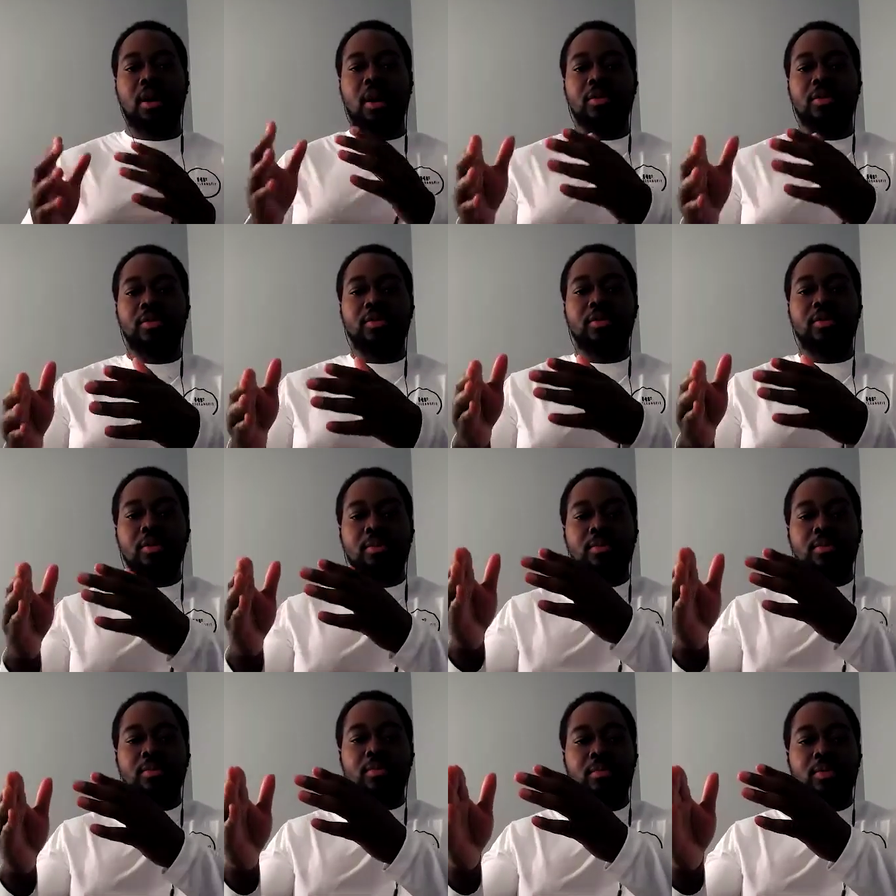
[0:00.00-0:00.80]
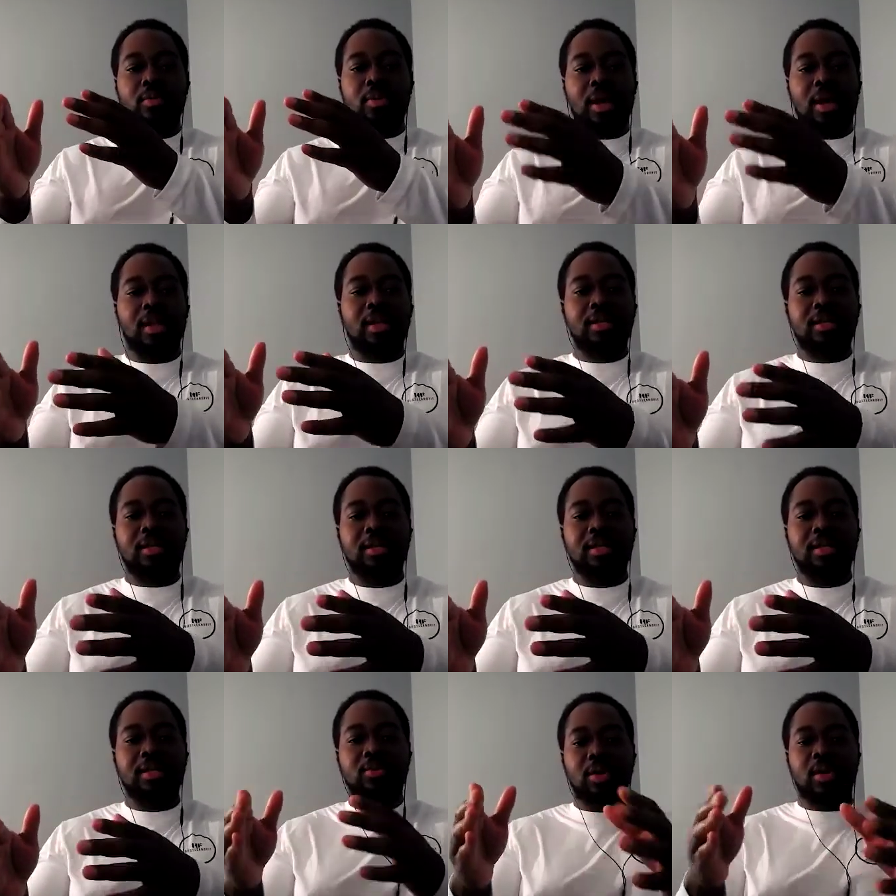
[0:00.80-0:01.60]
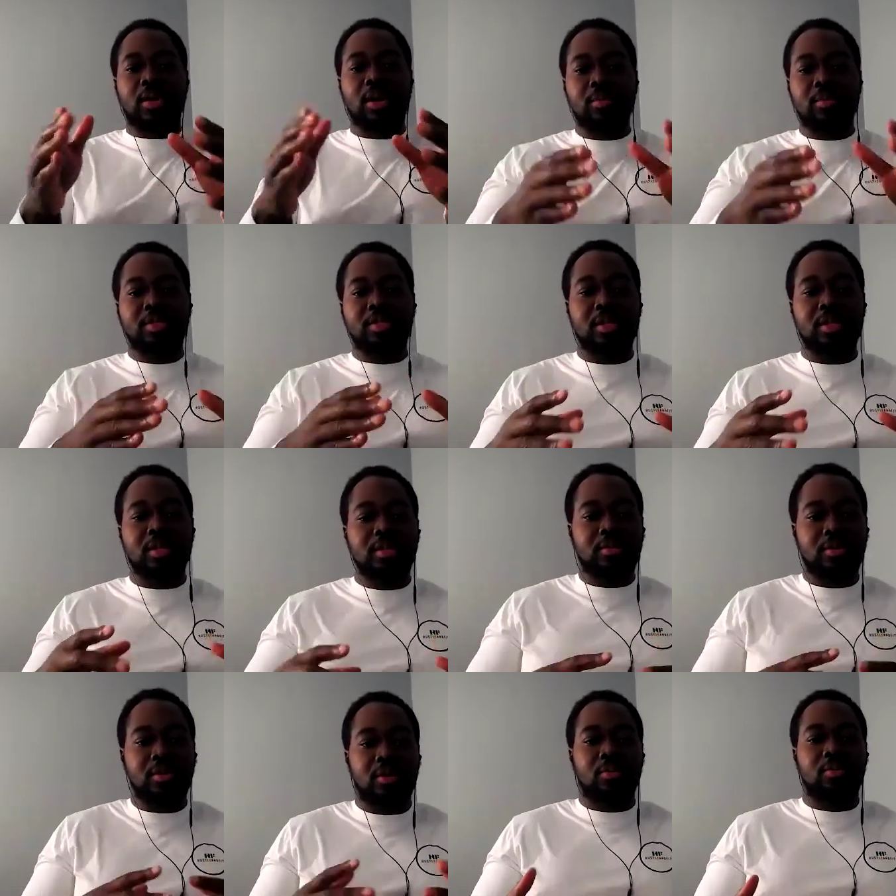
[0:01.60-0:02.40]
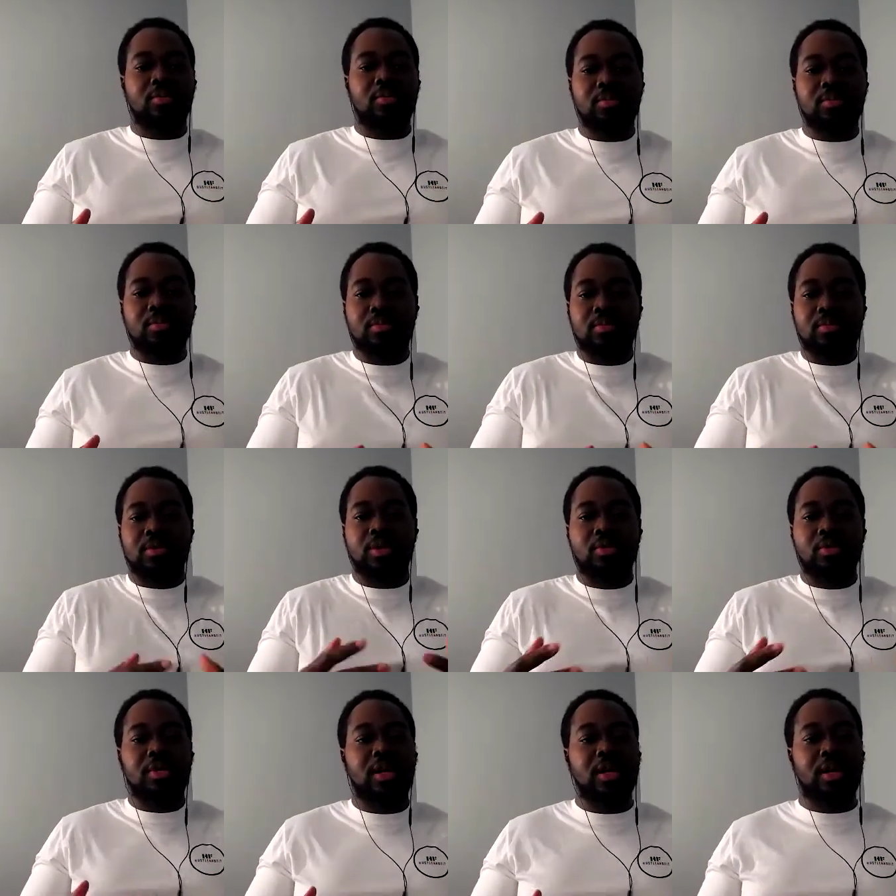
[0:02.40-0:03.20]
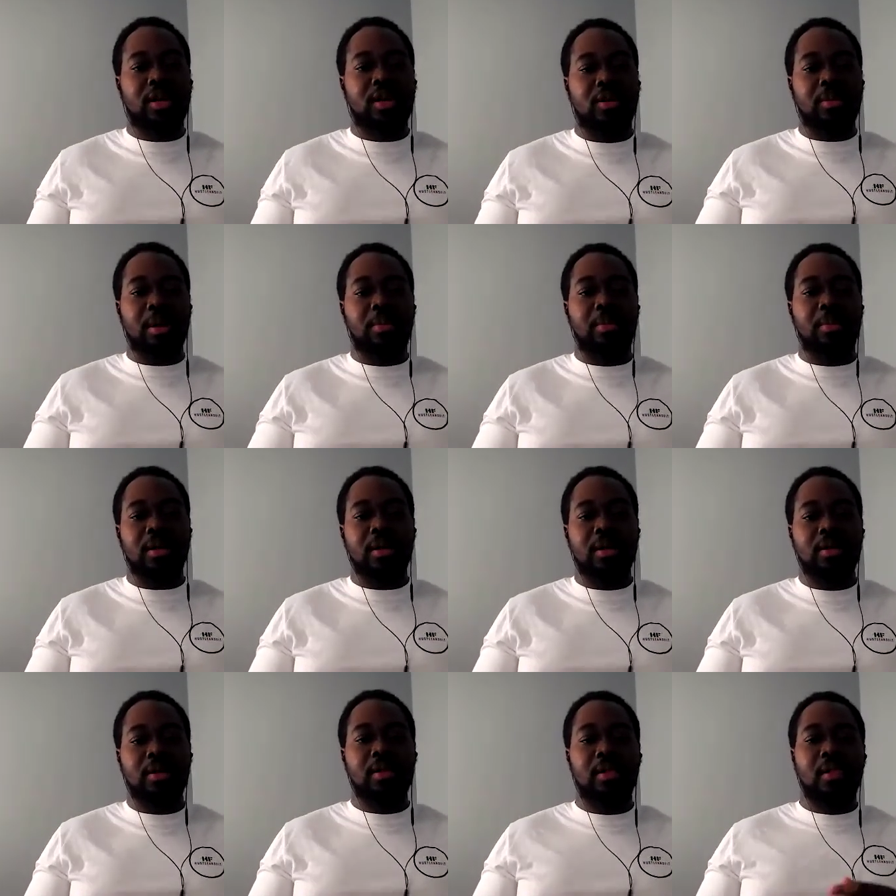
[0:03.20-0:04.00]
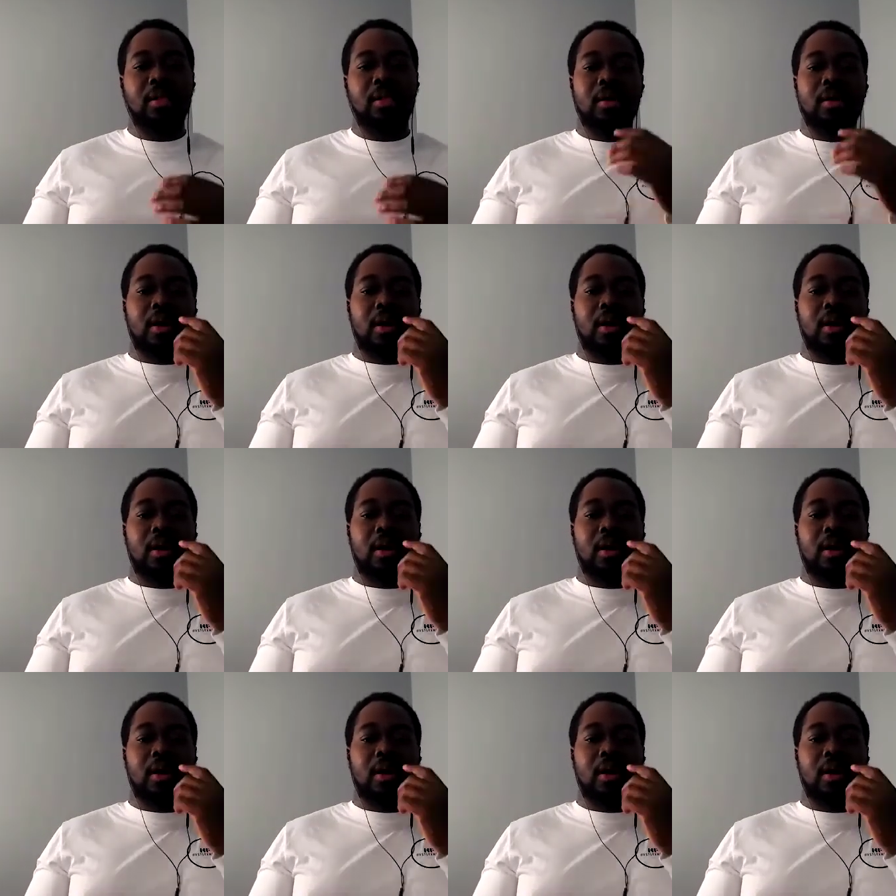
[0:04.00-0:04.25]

other modalities when it comes to, taking care of my body.